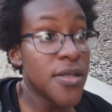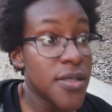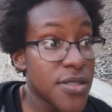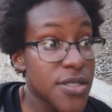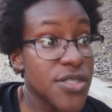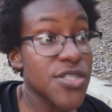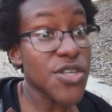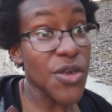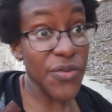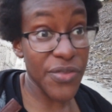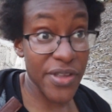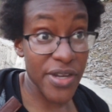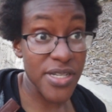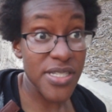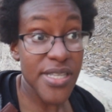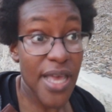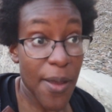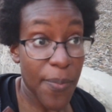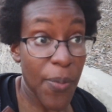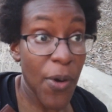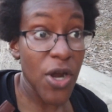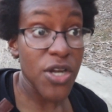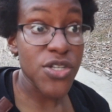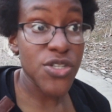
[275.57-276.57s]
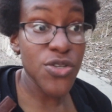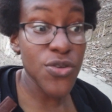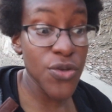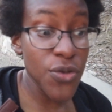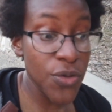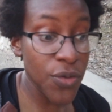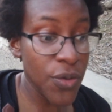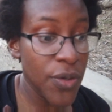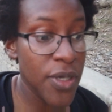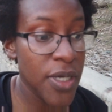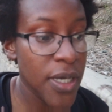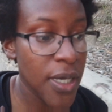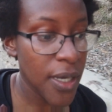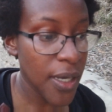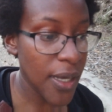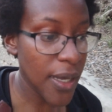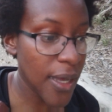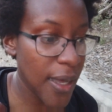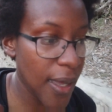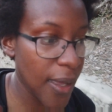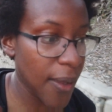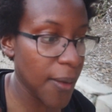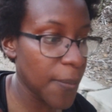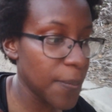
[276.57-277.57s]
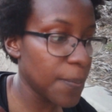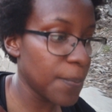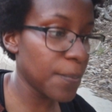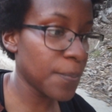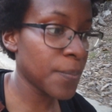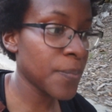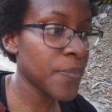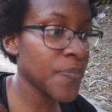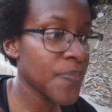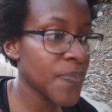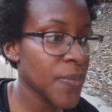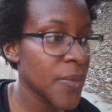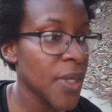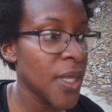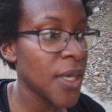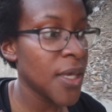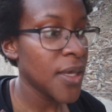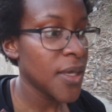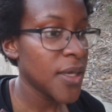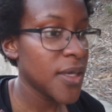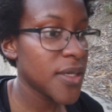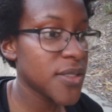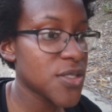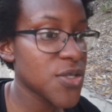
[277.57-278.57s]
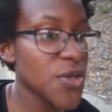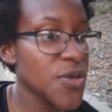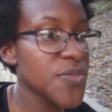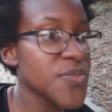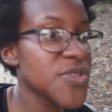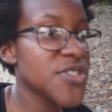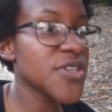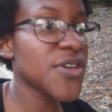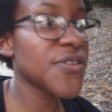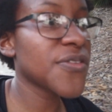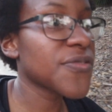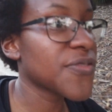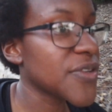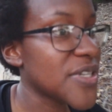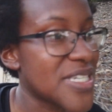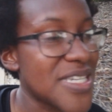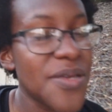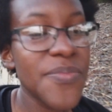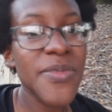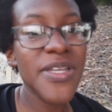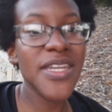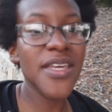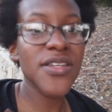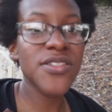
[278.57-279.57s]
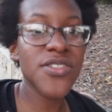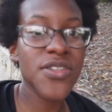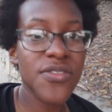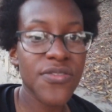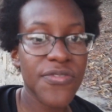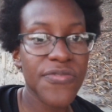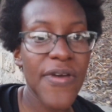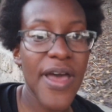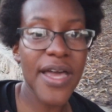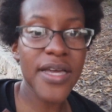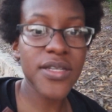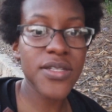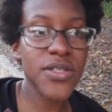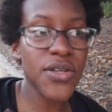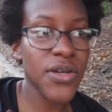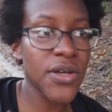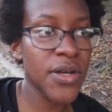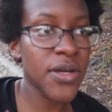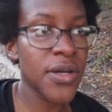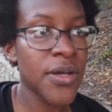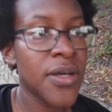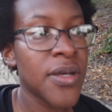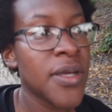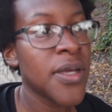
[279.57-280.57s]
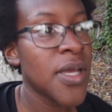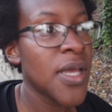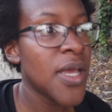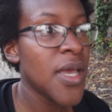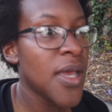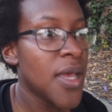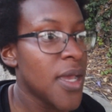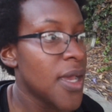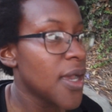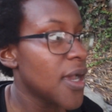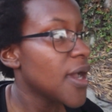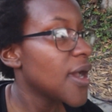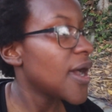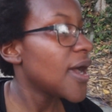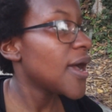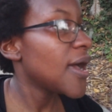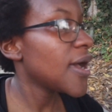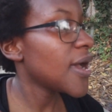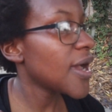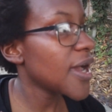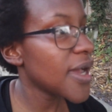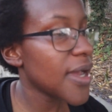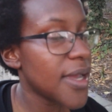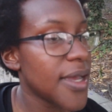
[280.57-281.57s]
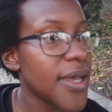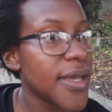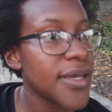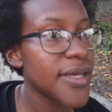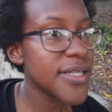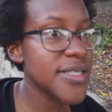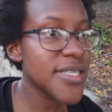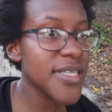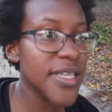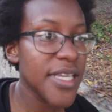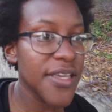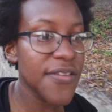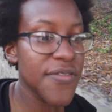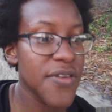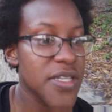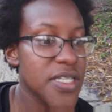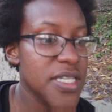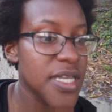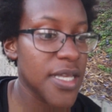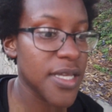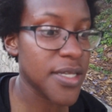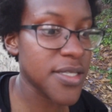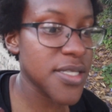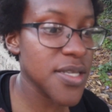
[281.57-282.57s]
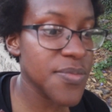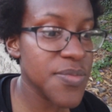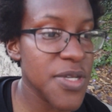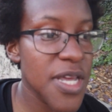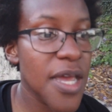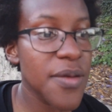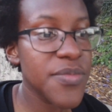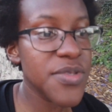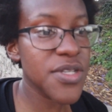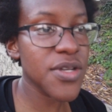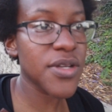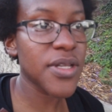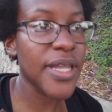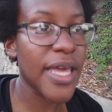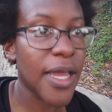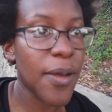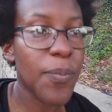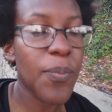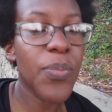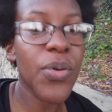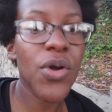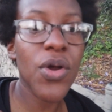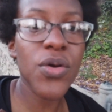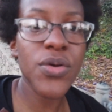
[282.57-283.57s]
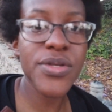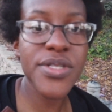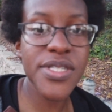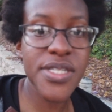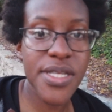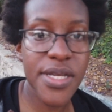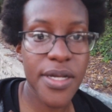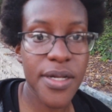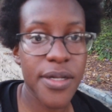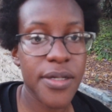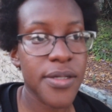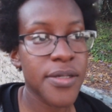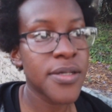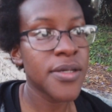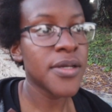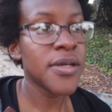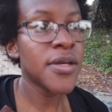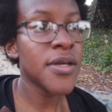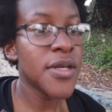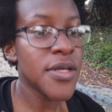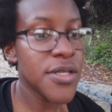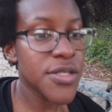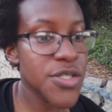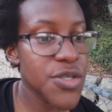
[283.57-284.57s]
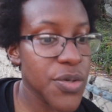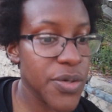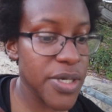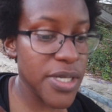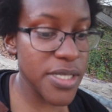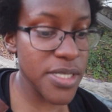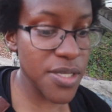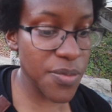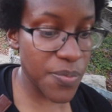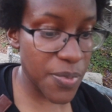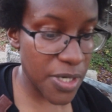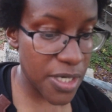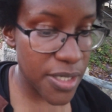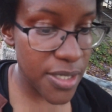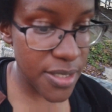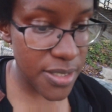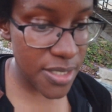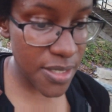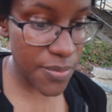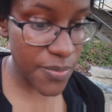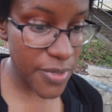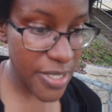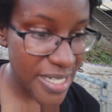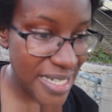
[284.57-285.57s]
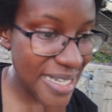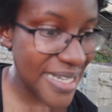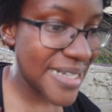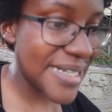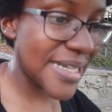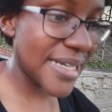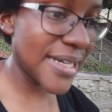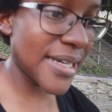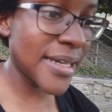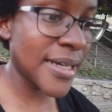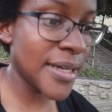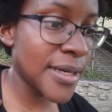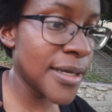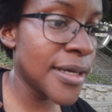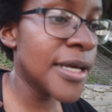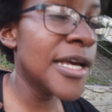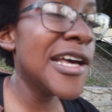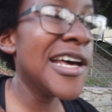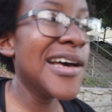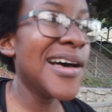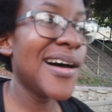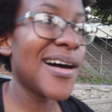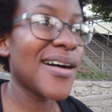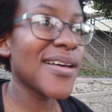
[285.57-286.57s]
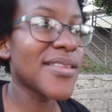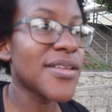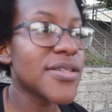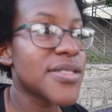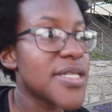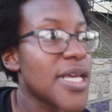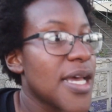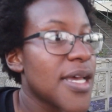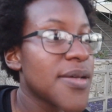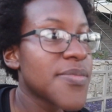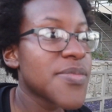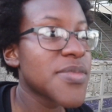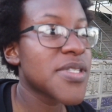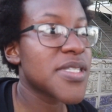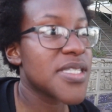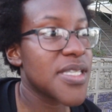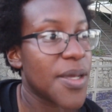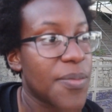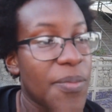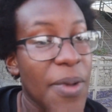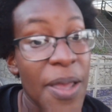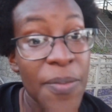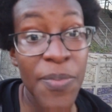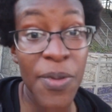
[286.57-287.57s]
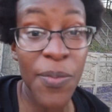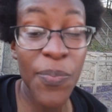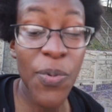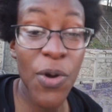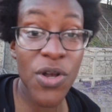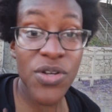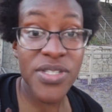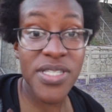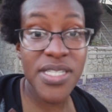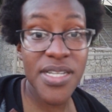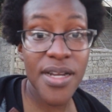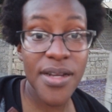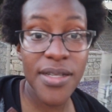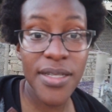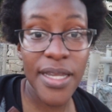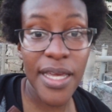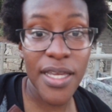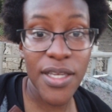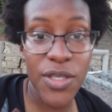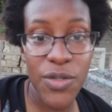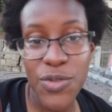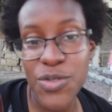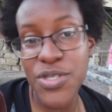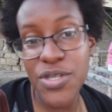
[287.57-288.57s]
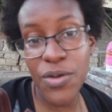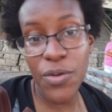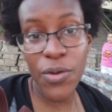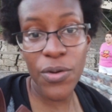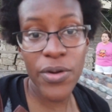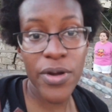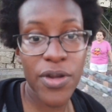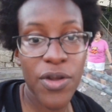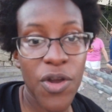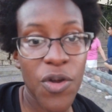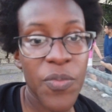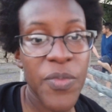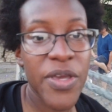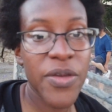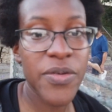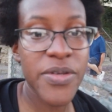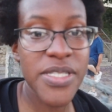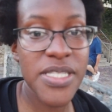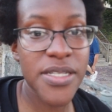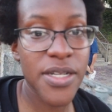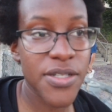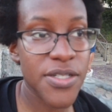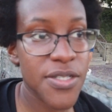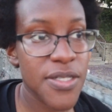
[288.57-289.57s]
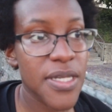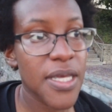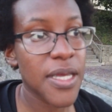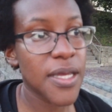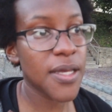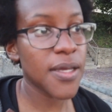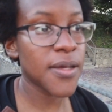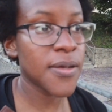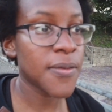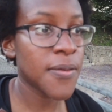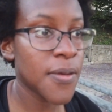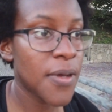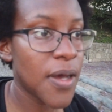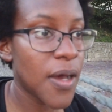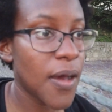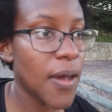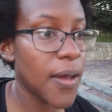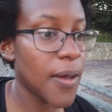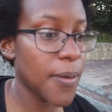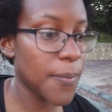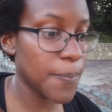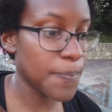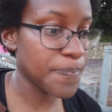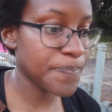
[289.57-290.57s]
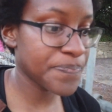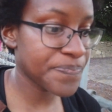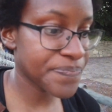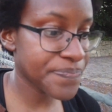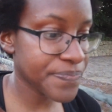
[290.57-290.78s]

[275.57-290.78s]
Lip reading: So there's that part too. In terms of intimidation factor, it's a give and take. Sometimes there are like pros there, so it is a bit intimidating. Other times there might be pros there, like Yuta Horigome was there today, and